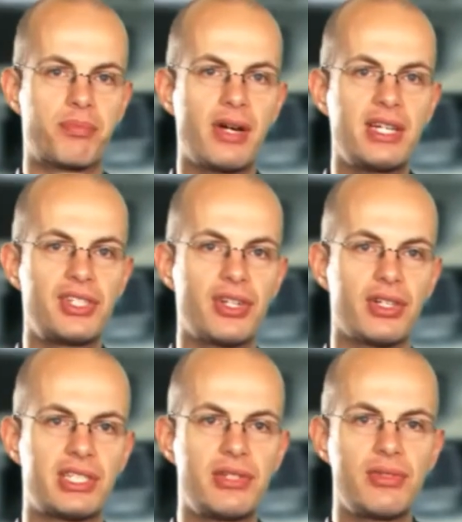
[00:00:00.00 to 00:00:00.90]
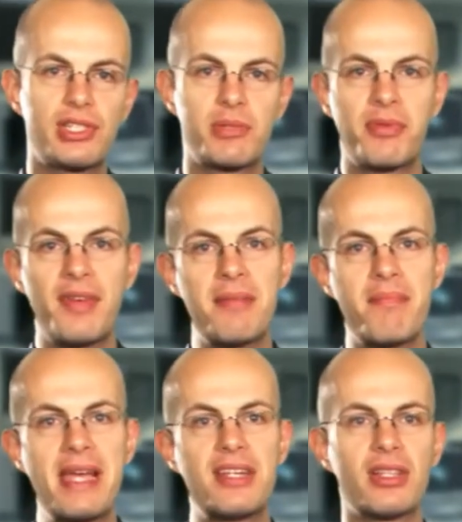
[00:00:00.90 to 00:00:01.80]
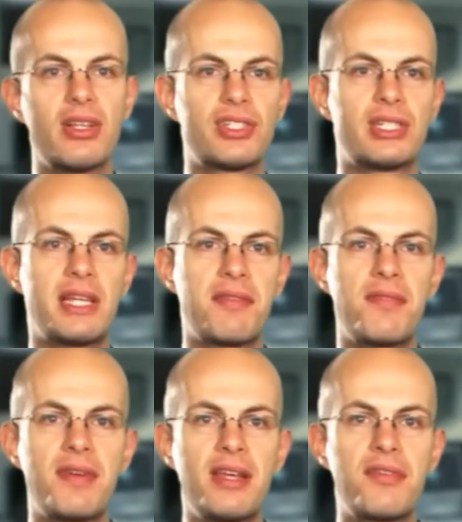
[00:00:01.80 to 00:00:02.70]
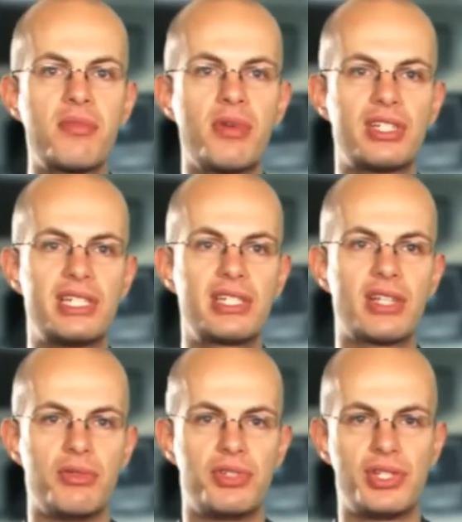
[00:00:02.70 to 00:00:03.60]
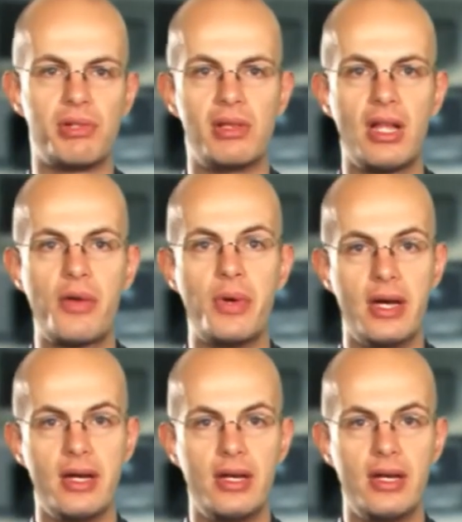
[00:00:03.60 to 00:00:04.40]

price charts in order to prevent major losses if the value of commodities goes too low.